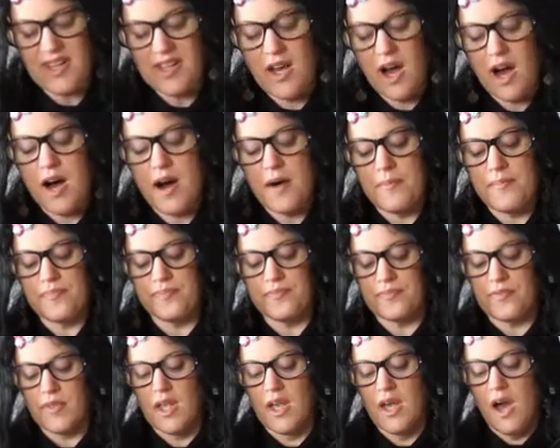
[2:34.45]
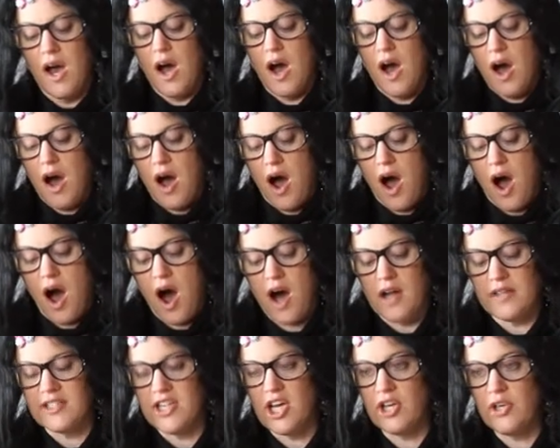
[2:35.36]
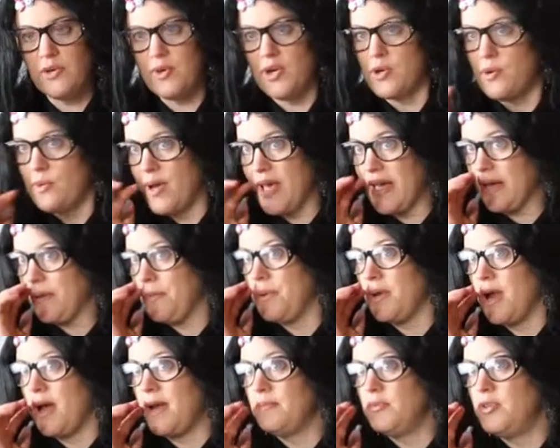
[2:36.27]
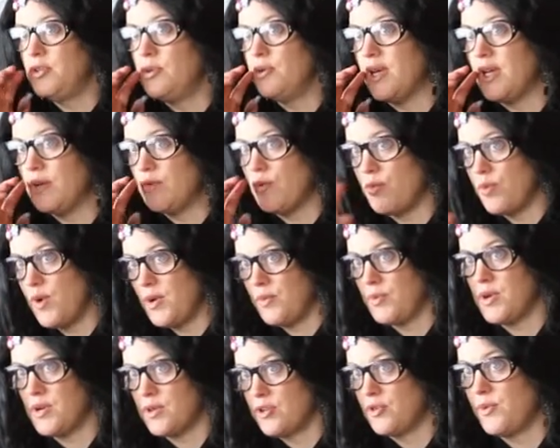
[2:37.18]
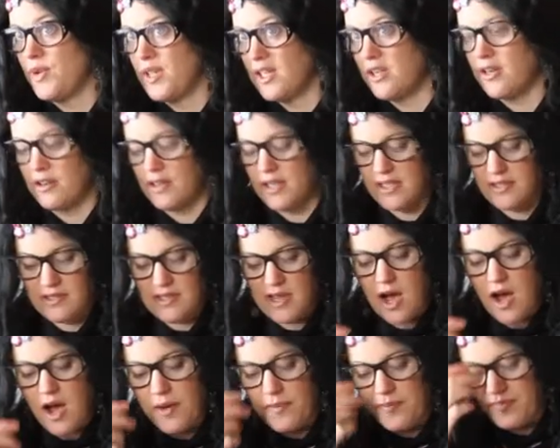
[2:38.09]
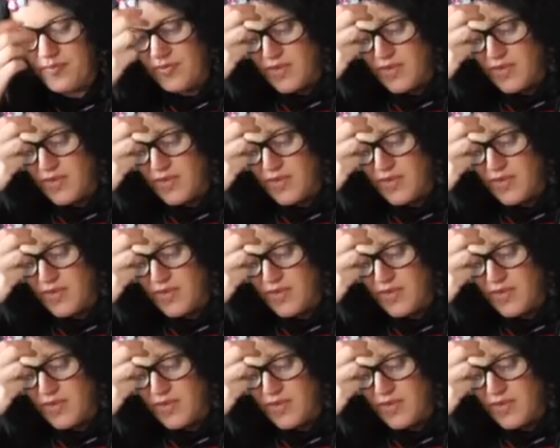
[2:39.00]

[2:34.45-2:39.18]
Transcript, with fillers: Um, I'll tell you real quick what I'm doing, what we're doing here is um,